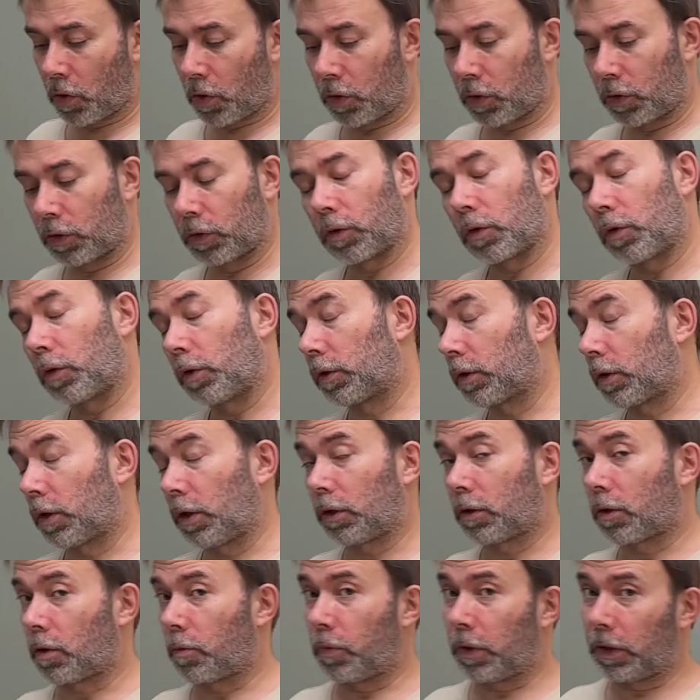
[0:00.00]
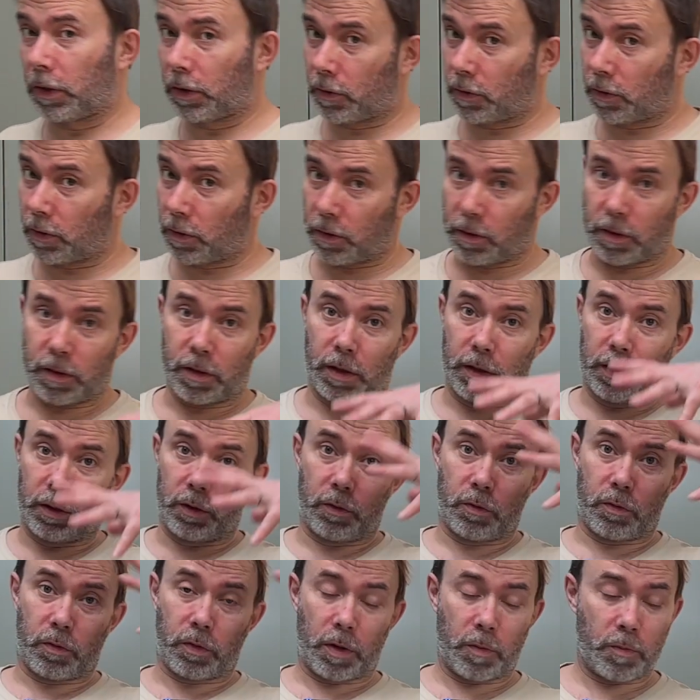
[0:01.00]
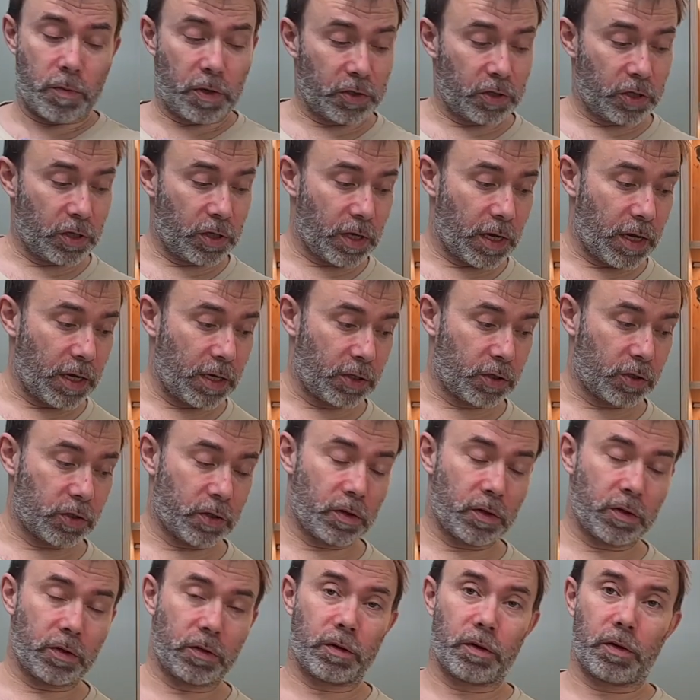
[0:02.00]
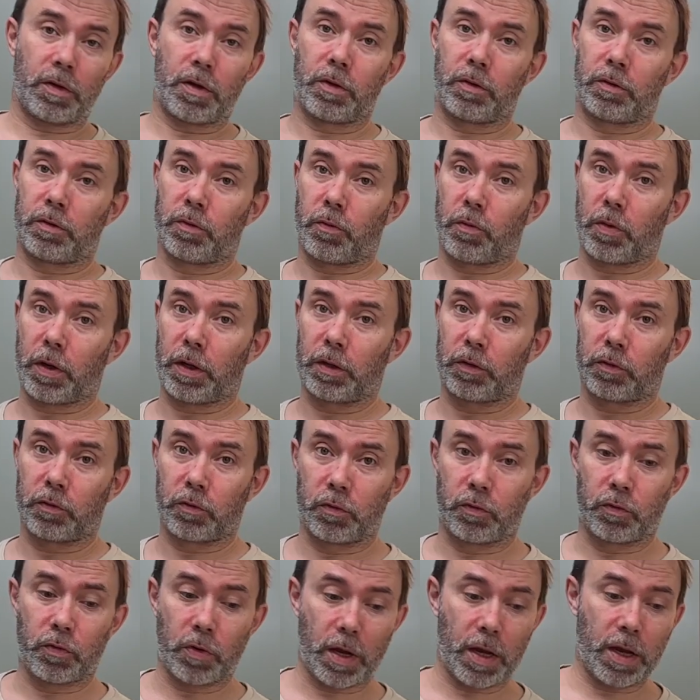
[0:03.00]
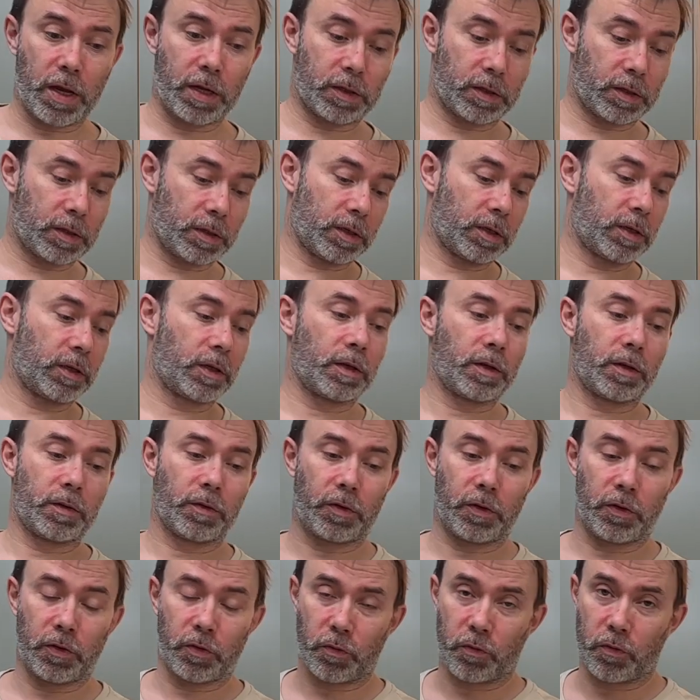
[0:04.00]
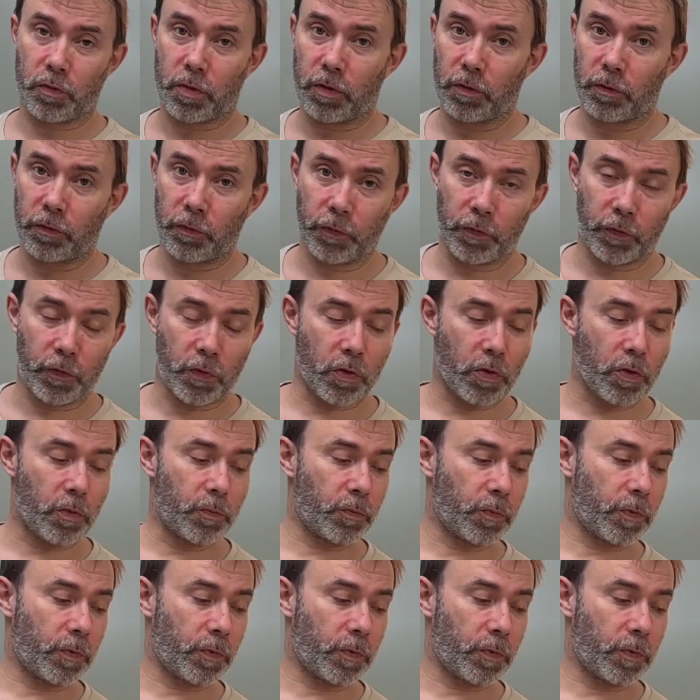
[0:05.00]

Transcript: So it's a little bit in your imagination, the way to dress in a round form,